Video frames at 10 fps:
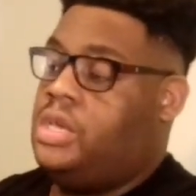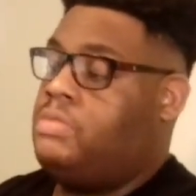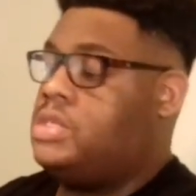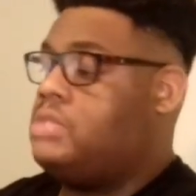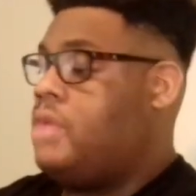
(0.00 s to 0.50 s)

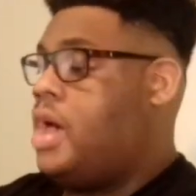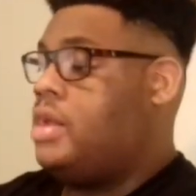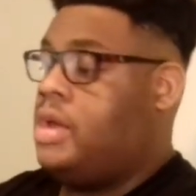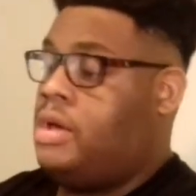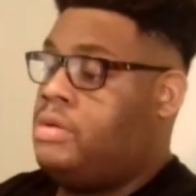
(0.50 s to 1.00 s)
of
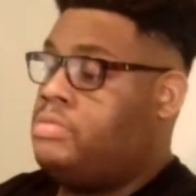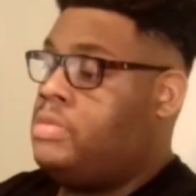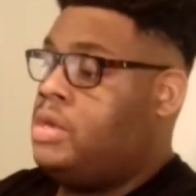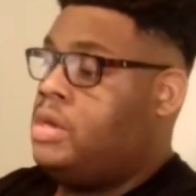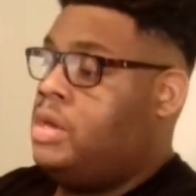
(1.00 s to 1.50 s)
SmackDown.
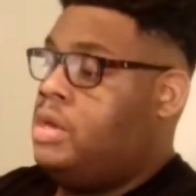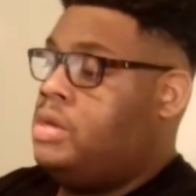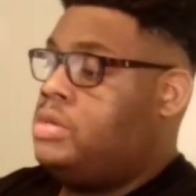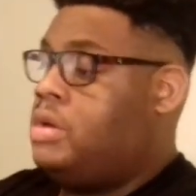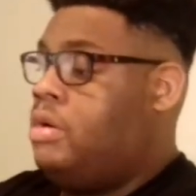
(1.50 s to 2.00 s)

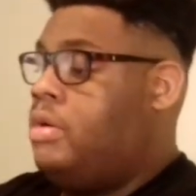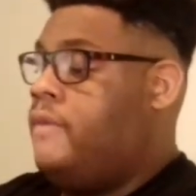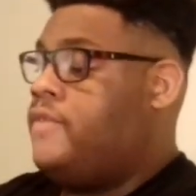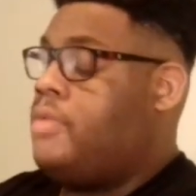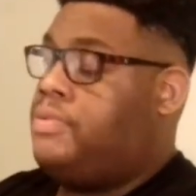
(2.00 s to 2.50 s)
So
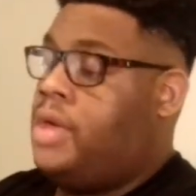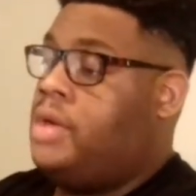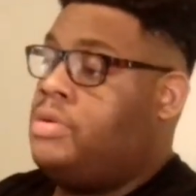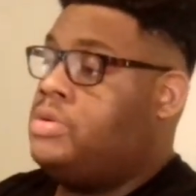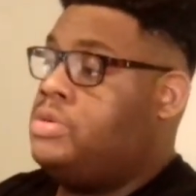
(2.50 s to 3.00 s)
if they're
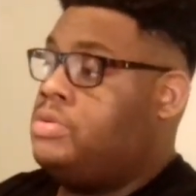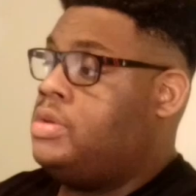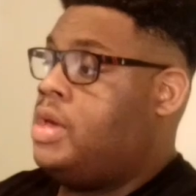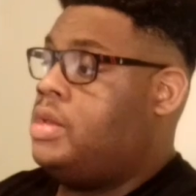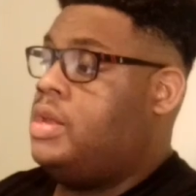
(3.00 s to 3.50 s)
planning on
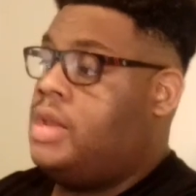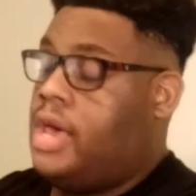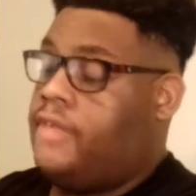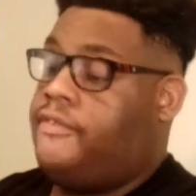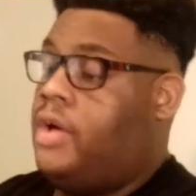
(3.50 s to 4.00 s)
doing that, then
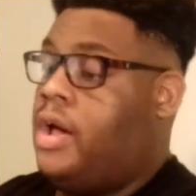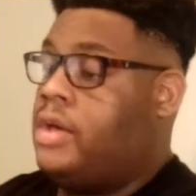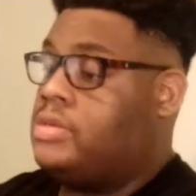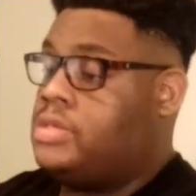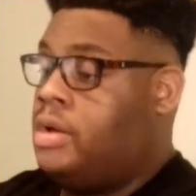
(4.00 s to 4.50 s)
that's
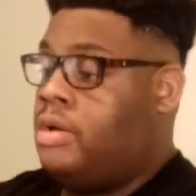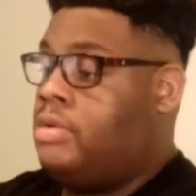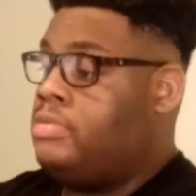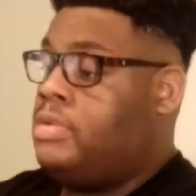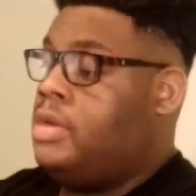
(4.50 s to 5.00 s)
fine.
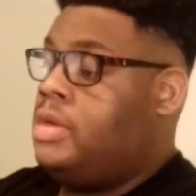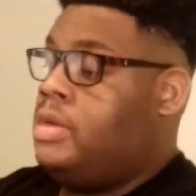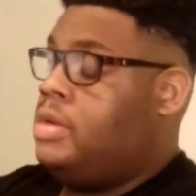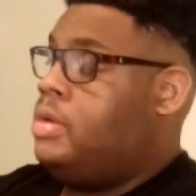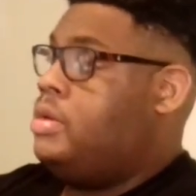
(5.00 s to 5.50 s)
So
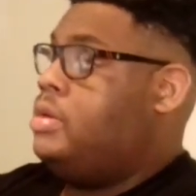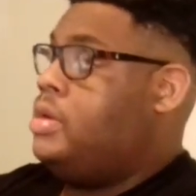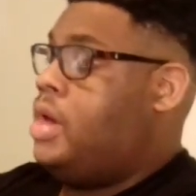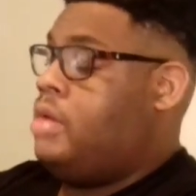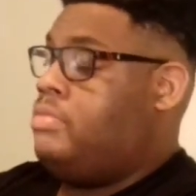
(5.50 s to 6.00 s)

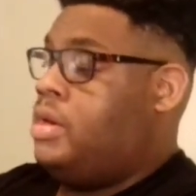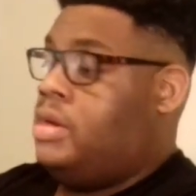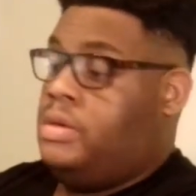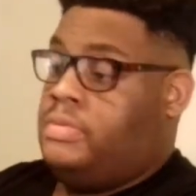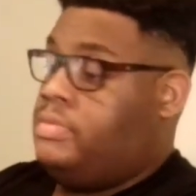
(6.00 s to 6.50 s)
yeah,
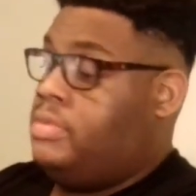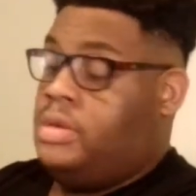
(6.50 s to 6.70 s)
man.